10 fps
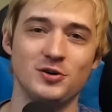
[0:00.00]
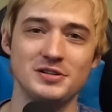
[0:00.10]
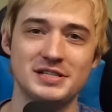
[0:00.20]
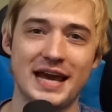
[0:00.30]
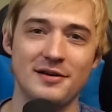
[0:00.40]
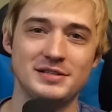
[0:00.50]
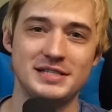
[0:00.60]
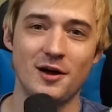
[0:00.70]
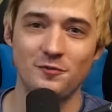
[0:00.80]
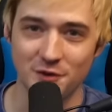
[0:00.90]
Girl Scout
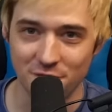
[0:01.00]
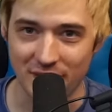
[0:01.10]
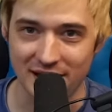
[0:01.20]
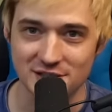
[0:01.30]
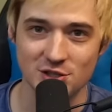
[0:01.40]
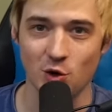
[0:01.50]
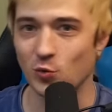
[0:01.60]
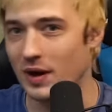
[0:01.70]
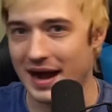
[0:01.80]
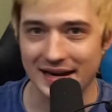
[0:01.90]
self-defense
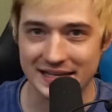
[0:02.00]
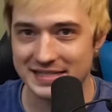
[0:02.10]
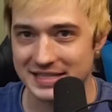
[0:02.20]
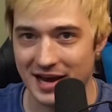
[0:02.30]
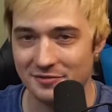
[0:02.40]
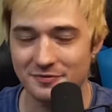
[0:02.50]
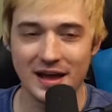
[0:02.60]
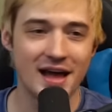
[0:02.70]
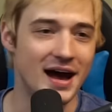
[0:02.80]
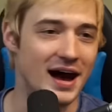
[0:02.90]
karate stuff.
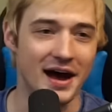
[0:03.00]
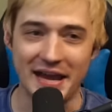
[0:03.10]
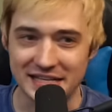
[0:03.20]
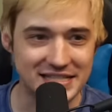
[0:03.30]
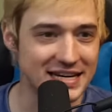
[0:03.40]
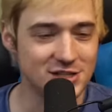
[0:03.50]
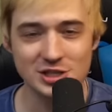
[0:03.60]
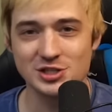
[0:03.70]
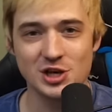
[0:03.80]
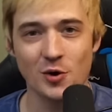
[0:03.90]
He
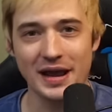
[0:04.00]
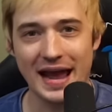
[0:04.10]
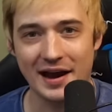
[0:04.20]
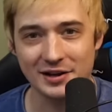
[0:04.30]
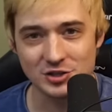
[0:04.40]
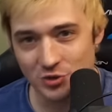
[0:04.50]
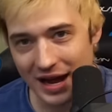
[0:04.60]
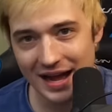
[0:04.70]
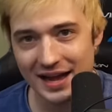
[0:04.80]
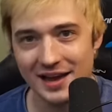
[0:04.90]
teaches Zoe how to
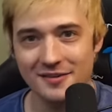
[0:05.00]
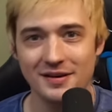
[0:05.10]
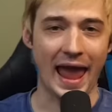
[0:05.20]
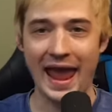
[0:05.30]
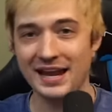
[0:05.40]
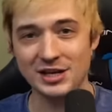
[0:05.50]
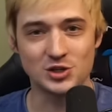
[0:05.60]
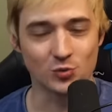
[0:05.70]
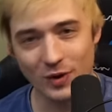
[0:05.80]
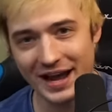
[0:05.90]
drive, and he
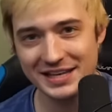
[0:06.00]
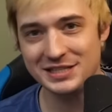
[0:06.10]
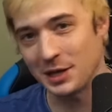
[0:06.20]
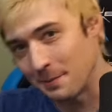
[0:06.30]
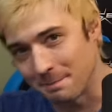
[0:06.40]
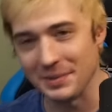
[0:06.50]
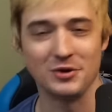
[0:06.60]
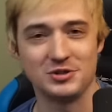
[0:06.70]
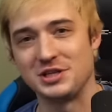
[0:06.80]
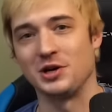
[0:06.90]
directs a
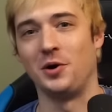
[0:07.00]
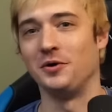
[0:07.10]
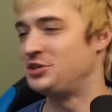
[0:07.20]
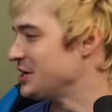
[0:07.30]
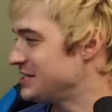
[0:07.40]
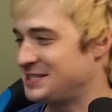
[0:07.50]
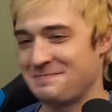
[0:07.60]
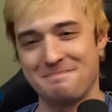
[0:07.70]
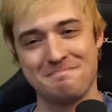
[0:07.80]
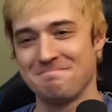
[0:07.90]
musical.
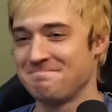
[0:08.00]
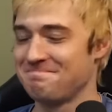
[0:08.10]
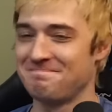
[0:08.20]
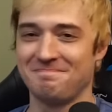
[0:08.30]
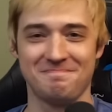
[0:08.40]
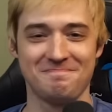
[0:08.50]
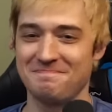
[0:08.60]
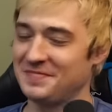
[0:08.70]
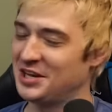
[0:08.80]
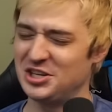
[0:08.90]
Just
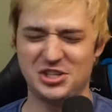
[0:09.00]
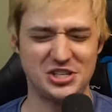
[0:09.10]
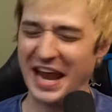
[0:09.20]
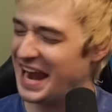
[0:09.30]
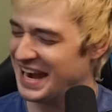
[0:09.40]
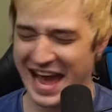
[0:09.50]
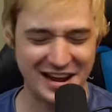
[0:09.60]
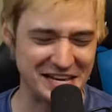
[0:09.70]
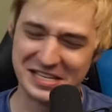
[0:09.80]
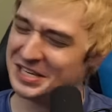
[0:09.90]
Shane,
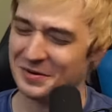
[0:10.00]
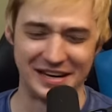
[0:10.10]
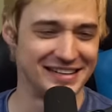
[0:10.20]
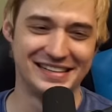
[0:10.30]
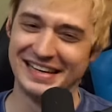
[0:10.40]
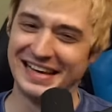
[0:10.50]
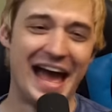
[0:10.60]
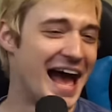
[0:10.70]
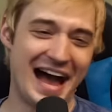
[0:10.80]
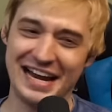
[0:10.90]
how do you do it?
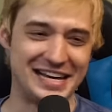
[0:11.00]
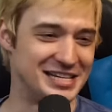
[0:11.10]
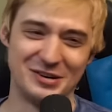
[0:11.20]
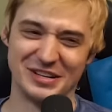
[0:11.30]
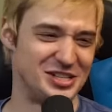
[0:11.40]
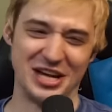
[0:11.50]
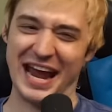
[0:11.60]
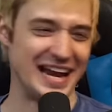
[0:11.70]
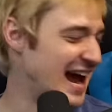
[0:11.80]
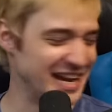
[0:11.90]
How do you do it,
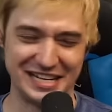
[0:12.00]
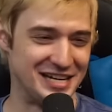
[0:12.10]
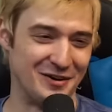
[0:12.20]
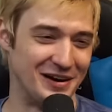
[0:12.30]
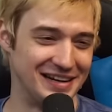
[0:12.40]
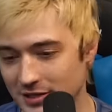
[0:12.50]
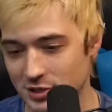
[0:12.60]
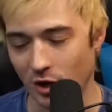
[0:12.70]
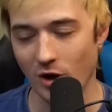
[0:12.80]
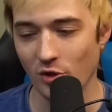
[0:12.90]
Shane? How do you do it?
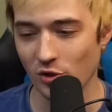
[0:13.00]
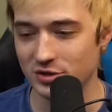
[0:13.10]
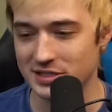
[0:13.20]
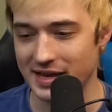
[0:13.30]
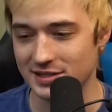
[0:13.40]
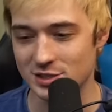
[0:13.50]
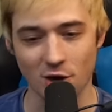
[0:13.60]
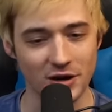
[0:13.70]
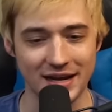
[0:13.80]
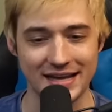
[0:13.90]
So all the loose ends
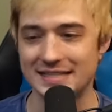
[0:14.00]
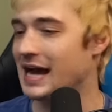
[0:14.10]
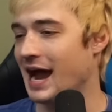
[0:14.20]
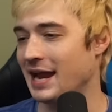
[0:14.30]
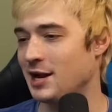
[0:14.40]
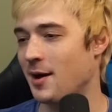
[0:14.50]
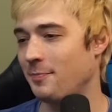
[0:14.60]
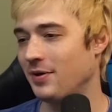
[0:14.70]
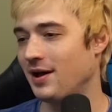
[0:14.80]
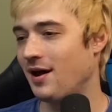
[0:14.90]
start getting tied
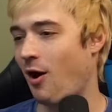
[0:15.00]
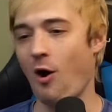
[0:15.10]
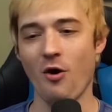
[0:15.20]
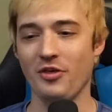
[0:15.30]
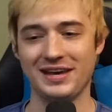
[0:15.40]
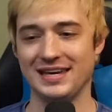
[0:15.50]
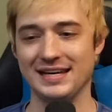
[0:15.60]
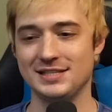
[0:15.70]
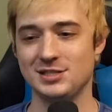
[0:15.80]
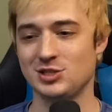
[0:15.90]
up. All the
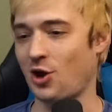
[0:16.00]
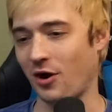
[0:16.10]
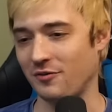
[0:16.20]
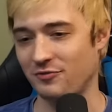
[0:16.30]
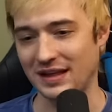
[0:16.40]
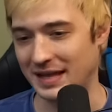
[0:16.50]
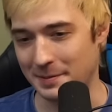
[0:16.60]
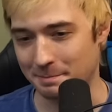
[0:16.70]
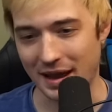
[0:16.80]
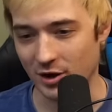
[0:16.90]
kids start
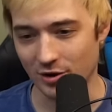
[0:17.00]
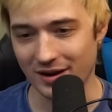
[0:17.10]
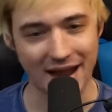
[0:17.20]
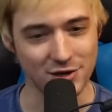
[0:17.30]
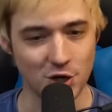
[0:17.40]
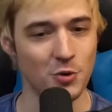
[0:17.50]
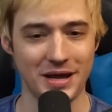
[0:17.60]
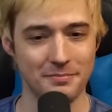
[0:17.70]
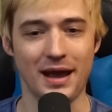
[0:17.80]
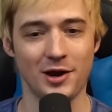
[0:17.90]
feeling better and
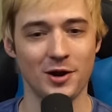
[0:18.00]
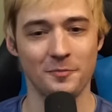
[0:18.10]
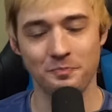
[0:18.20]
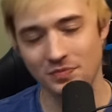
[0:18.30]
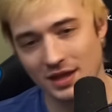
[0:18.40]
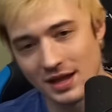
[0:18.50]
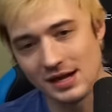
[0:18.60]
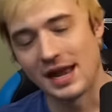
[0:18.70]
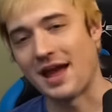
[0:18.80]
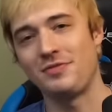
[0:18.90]
doing better.
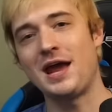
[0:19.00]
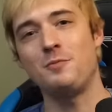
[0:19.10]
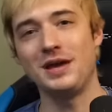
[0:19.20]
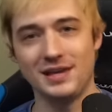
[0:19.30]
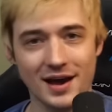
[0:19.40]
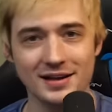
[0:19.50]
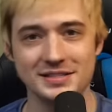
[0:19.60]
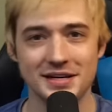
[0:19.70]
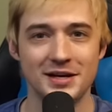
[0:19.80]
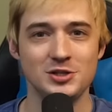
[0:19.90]
And then we
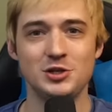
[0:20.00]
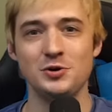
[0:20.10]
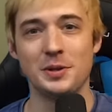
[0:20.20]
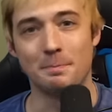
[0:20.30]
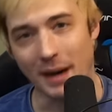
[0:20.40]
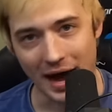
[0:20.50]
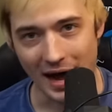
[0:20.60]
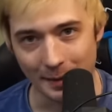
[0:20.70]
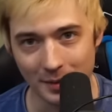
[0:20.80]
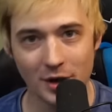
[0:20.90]
cut to the
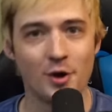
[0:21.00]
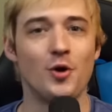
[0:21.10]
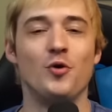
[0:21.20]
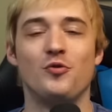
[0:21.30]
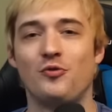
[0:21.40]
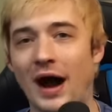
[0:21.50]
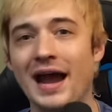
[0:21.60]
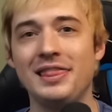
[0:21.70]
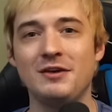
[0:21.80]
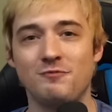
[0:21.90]
mom, who
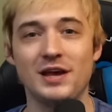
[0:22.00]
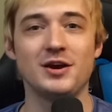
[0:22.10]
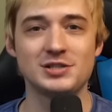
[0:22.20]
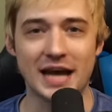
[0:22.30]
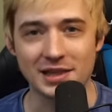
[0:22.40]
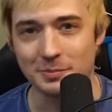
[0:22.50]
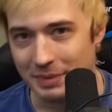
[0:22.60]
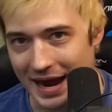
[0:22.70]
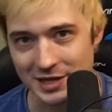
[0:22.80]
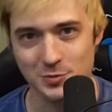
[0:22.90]
finally figures out the
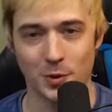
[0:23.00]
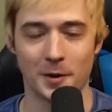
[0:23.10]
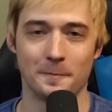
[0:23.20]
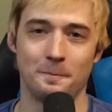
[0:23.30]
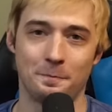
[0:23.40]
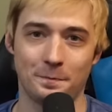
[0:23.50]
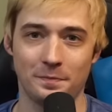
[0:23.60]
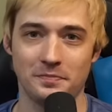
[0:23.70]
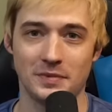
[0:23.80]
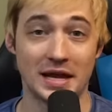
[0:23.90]
password.
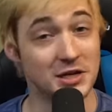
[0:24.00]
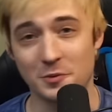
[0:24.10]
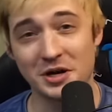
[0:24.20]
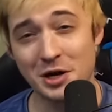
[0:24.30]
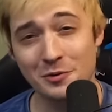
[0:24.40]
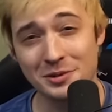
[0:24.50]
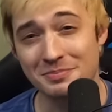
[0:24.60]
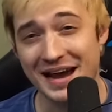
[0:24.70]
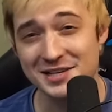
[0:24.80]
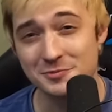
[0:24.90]
And you want to know what the
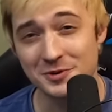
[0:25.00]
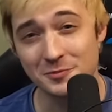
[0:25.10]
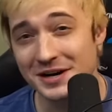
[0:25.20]
password